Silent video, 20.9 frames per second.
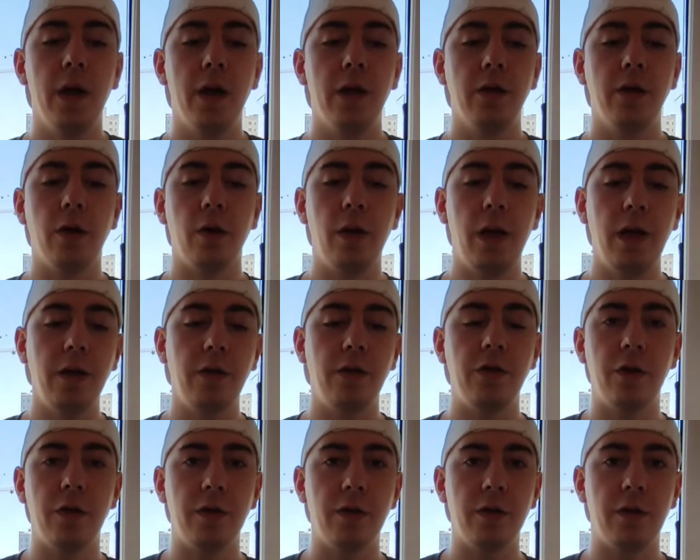So let's
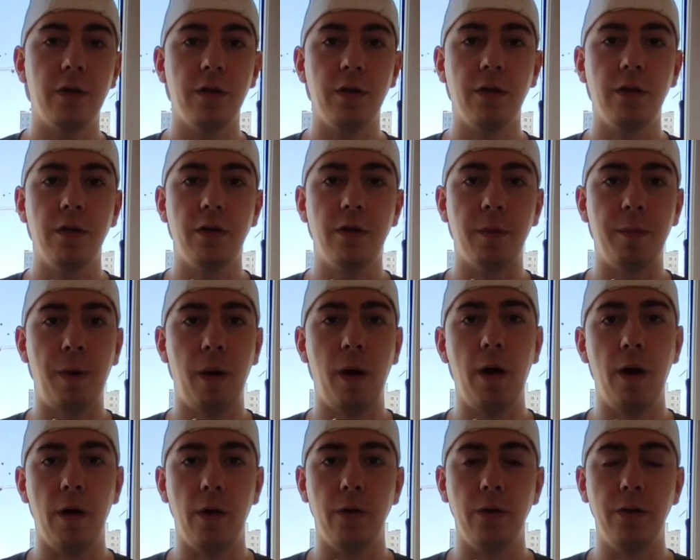just
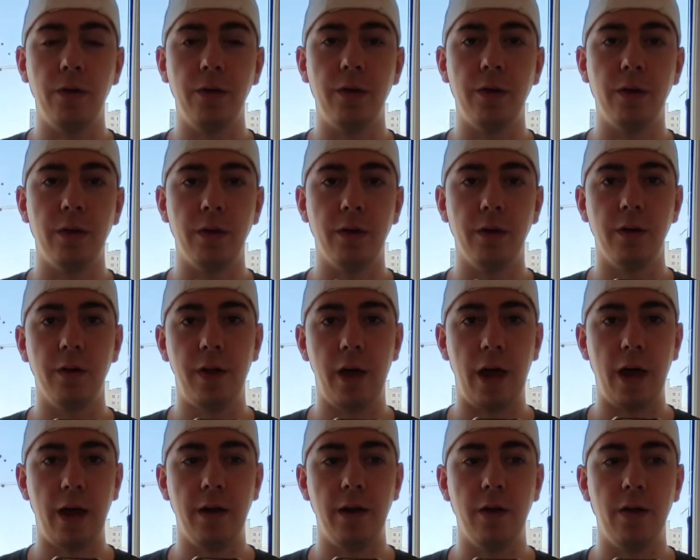suppose
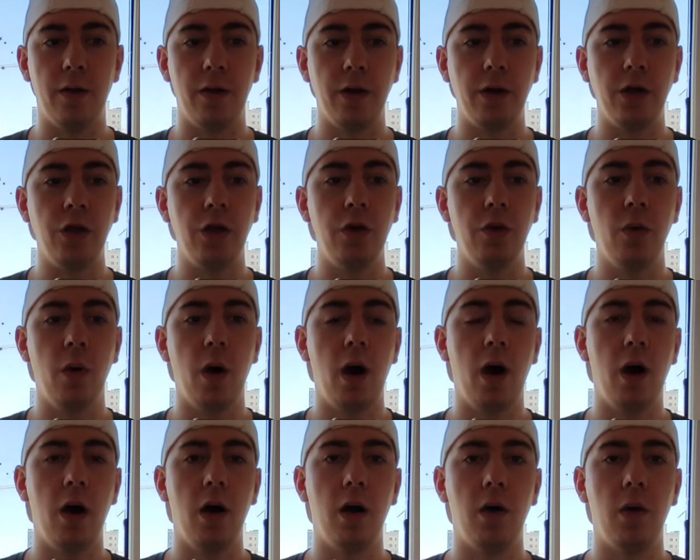then that you
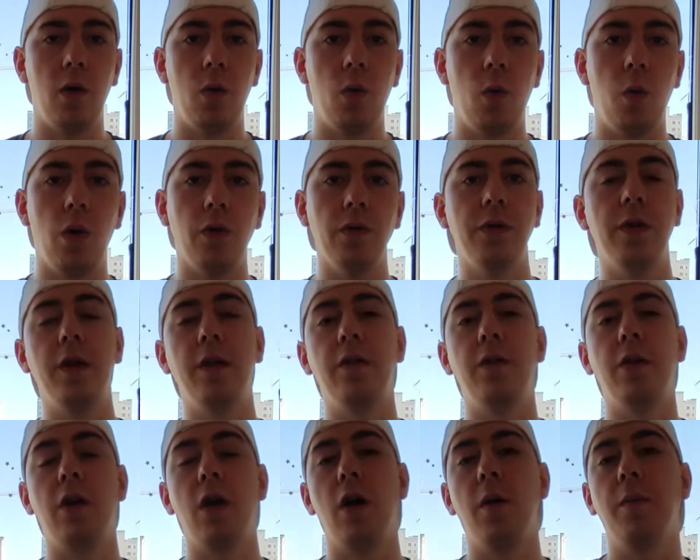are wanting
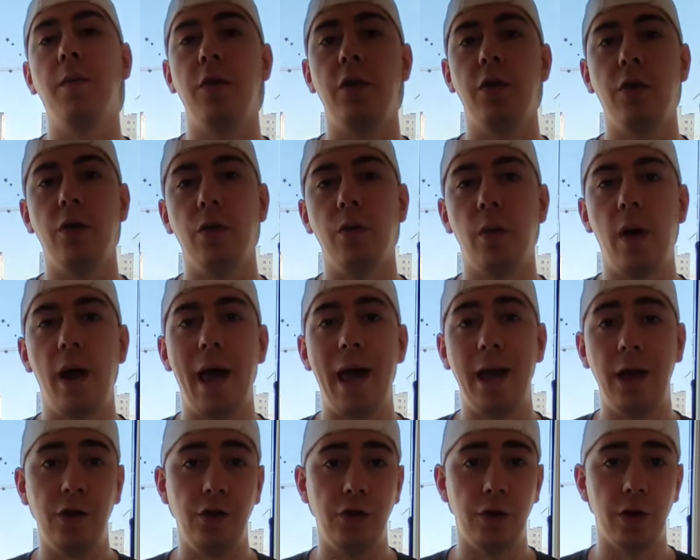to come to
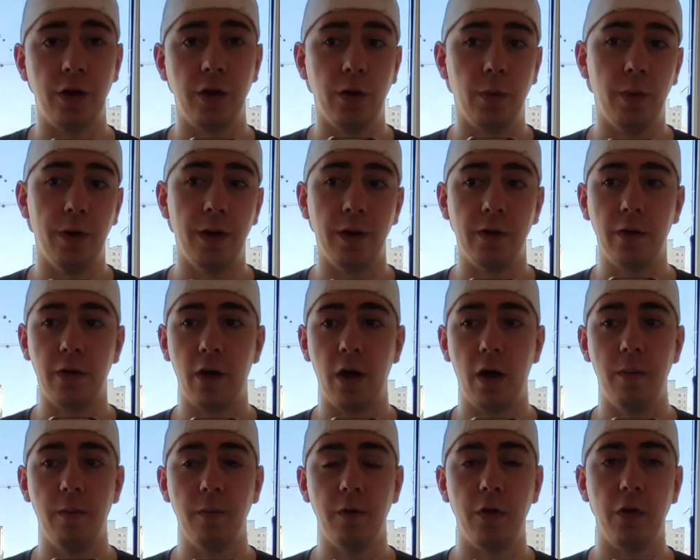Asia, you're wanting to
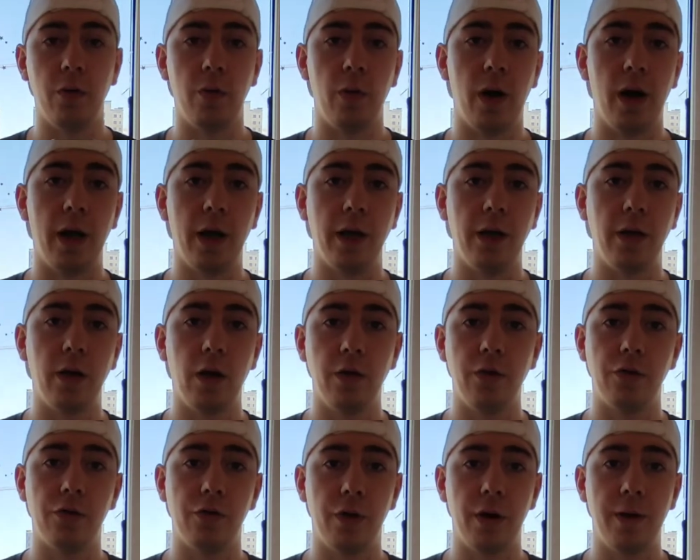come to a
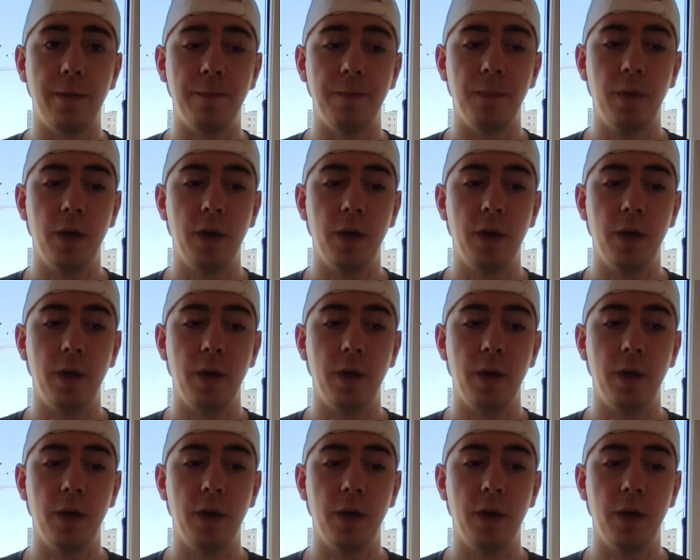country